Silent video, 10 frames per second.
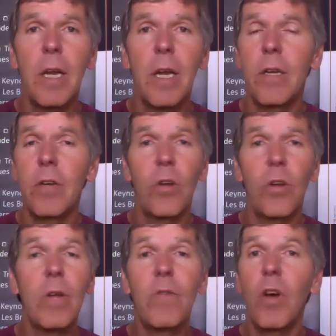not
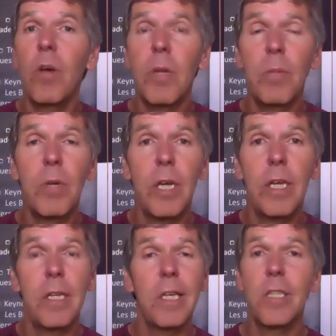only verbally but
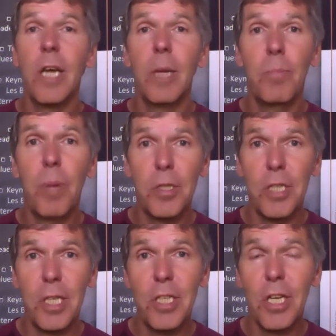they start
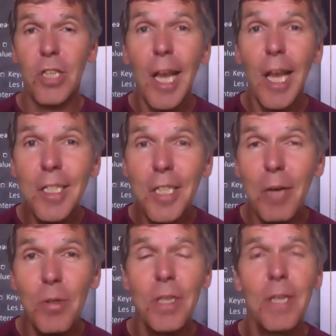punching each other's lights
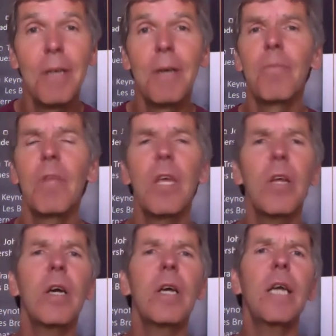out,
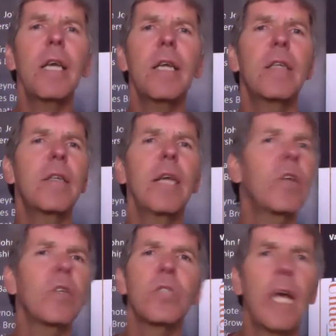it
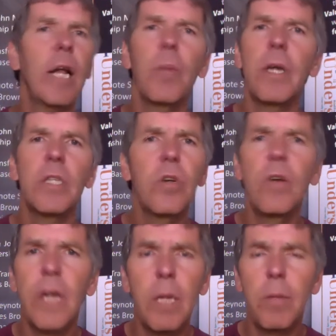doesn't help and
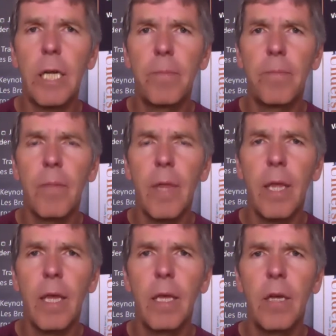serve anybody.
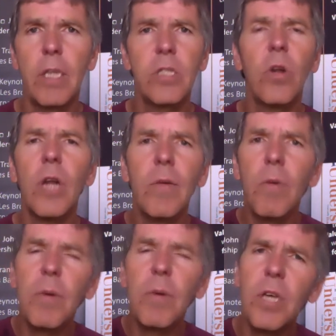It's not like
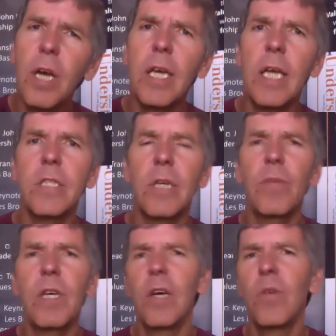when we were young kids and
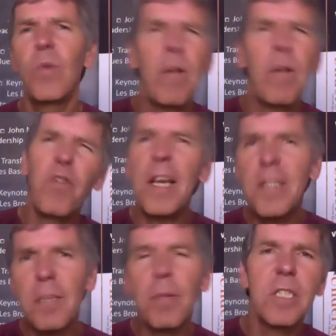we have a
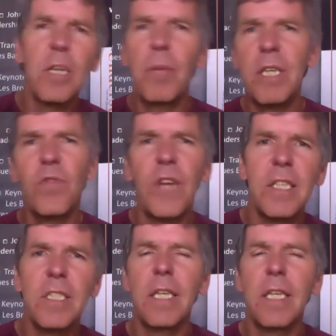fight amongst our best
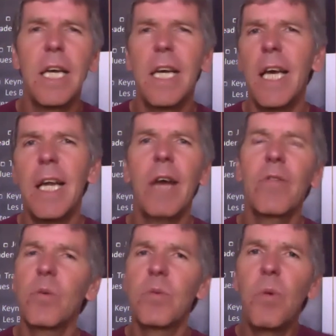friends and
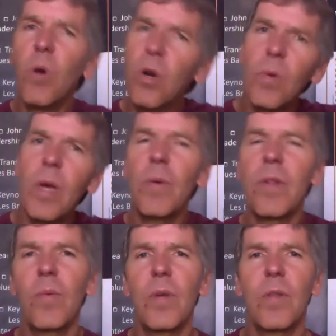afterwards we walk away
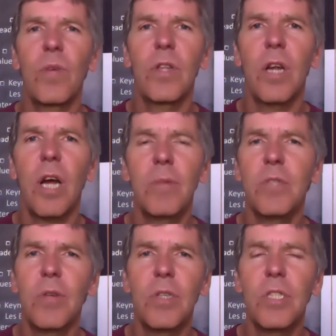with our
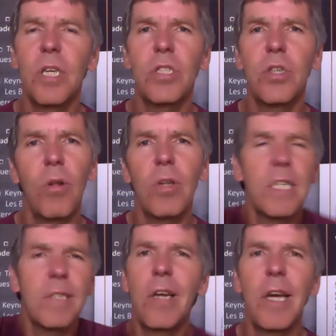arms around each other's shoulders
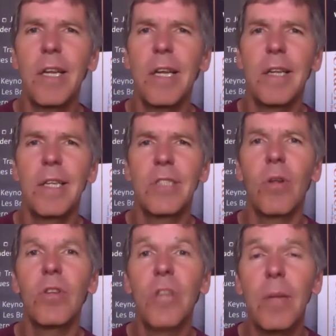and it's
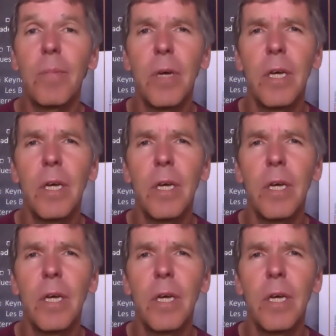all done.